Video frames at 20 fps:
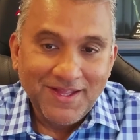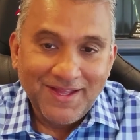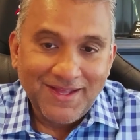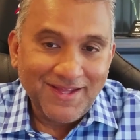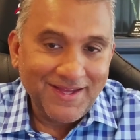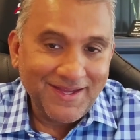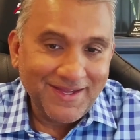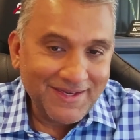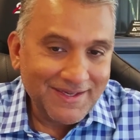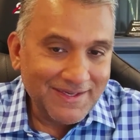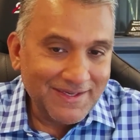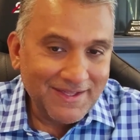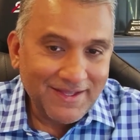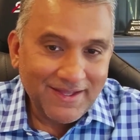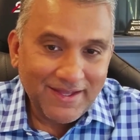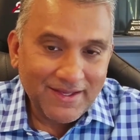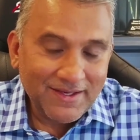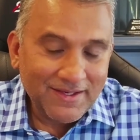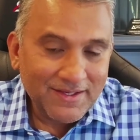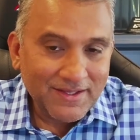And
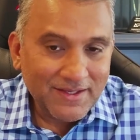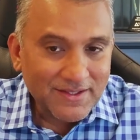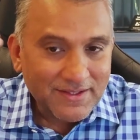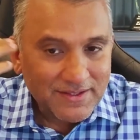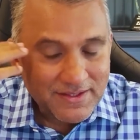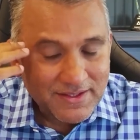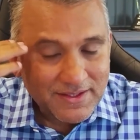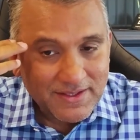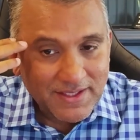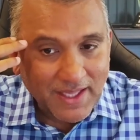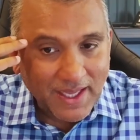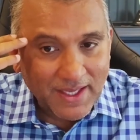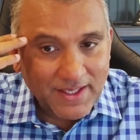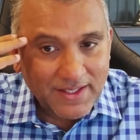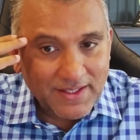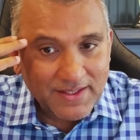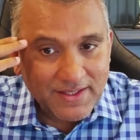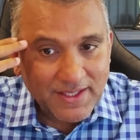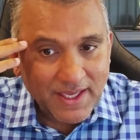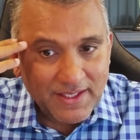that
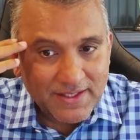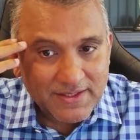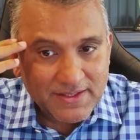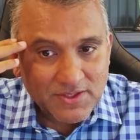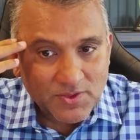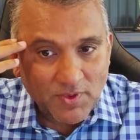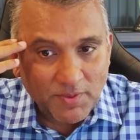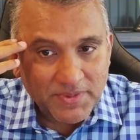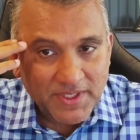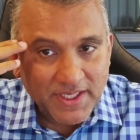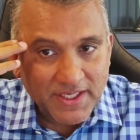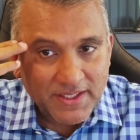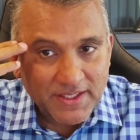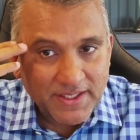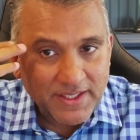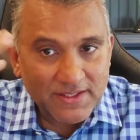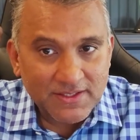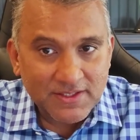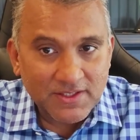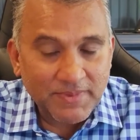scripting
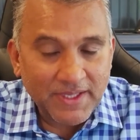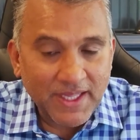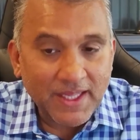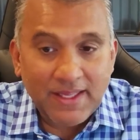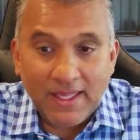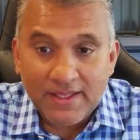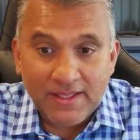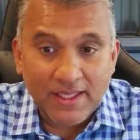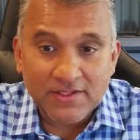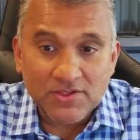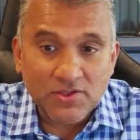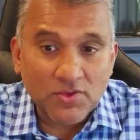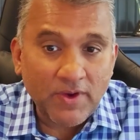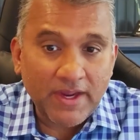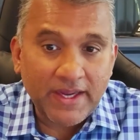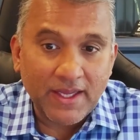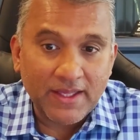needs to be, and that's great.